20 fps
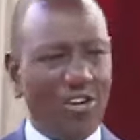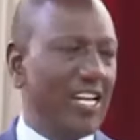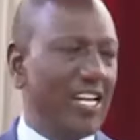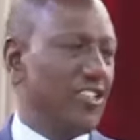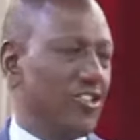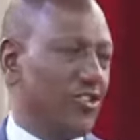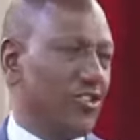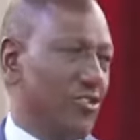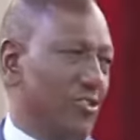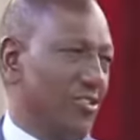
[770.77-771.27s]

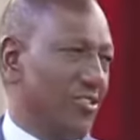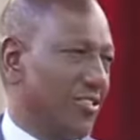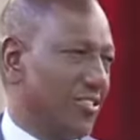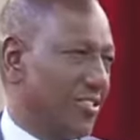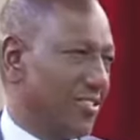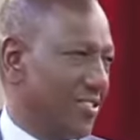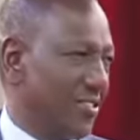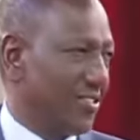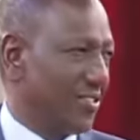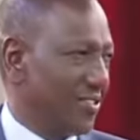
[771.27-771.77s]

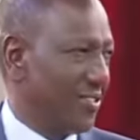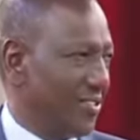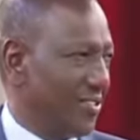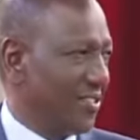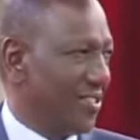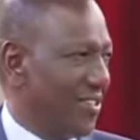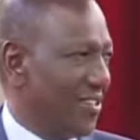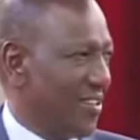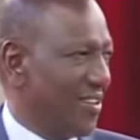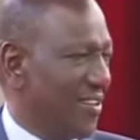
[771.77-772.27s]
occasions
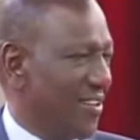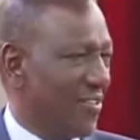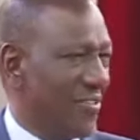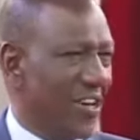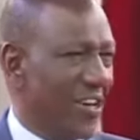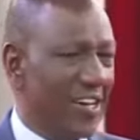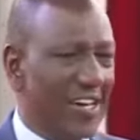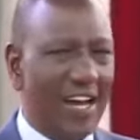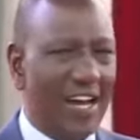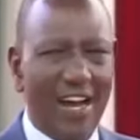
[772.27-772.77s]

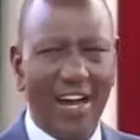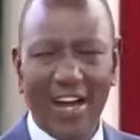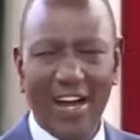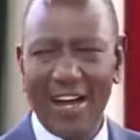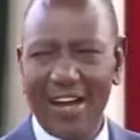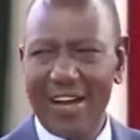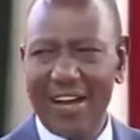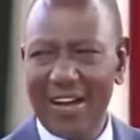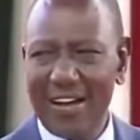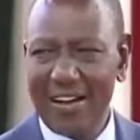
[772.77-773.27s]
that
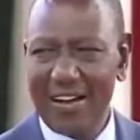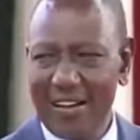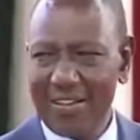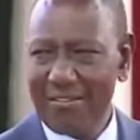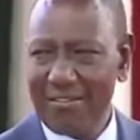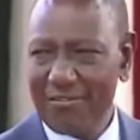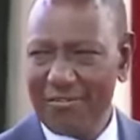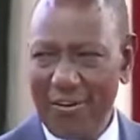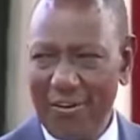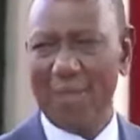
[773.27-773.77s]
are
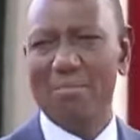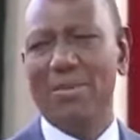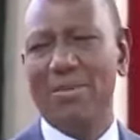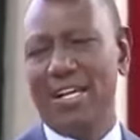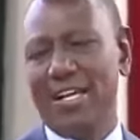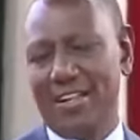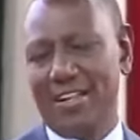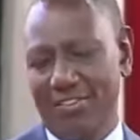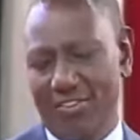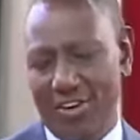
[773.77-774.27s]

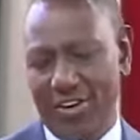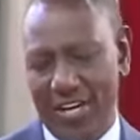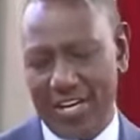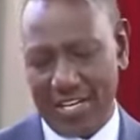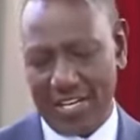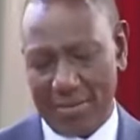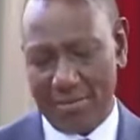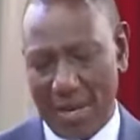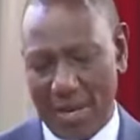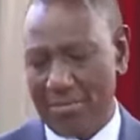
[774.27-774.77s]
firmly
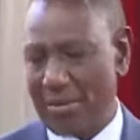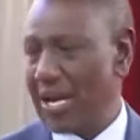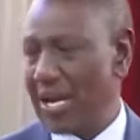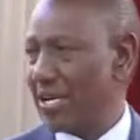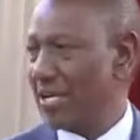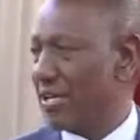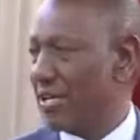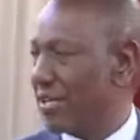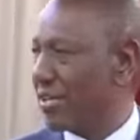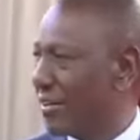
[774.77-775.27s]
ingrained in my
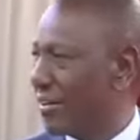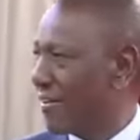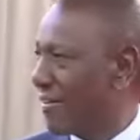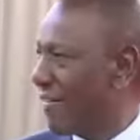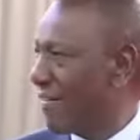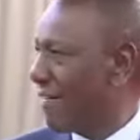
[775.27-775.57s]
mind.